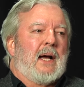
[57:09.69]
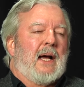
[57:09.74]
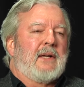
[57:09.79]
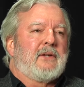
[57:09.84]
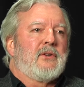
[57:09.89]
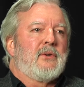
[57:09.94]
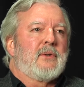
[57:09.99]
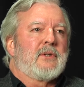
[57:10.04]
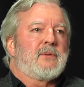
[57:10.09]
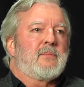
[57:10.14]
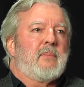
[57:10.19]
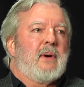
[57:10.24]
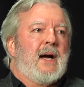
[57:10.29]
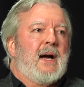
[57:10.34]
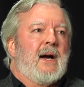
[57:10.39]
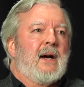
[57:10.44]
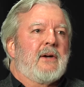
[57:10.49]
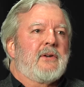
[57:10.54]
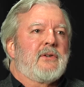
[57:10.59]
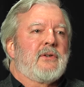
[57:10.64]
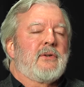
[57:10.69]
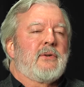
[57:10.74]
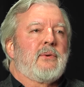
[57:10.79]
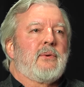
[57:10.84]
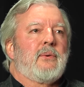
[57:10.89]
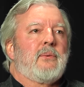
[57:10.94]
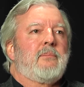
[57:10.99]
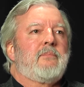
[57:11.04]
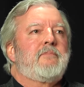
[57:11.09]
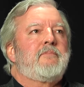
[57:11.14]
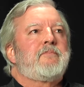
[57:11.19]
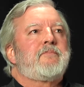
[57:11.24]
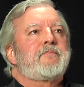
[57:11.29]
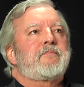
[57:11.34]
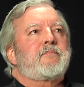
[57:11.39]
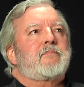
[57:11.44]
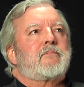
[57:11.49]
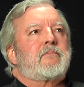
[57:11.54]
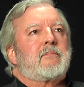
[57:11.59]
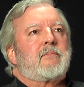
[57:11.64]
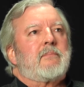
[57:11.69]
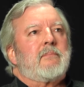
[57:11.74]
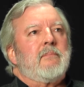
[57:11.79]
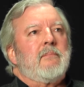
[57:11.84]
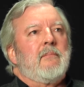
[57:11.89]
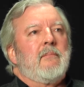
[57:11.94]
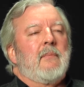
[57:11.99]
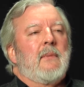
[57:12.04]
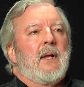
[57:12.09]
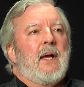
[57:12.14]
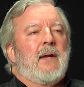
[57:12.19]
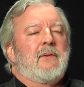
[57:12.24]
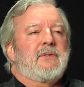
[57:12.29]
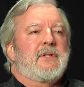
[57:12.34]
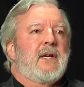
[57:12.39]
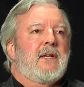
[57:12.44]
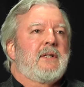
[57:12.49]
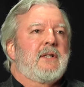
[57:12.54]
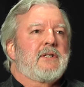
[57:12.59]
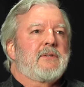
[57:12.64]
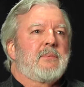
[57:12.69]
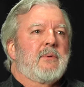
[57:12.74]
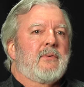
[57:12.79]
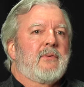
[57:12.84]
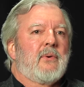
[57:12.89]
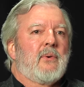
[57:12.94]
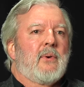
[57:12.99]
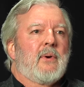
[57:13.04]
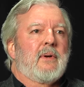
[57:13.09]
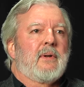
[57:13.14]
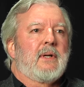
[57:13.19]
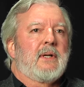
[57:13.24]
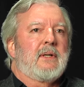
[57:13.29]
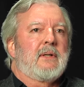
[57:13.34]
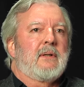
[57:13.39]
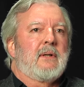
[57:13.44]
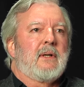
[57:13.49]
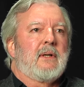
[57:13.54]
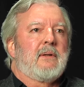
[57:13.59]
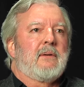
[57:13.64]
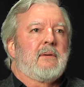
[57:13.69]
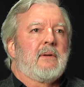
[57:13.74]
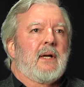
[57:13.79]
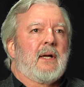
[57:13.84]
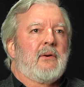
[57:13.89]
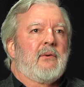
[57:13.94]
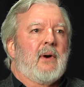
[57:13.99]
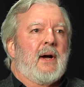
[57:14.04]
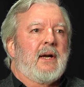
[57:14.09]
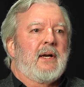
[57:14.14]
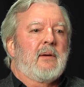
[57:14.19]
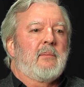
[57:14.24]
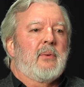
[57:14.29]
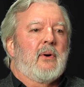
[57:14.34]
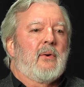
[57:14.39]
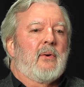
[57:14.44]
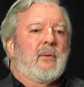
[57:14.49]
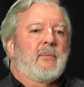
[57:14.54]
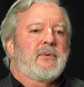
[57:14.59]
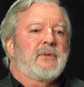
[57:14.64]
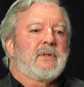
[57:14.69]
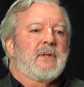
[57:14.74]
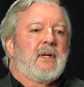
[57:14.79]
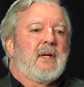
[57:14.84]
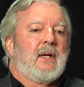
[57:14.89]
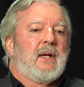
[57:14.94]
do aspire to, I've said this before, that in writing poems,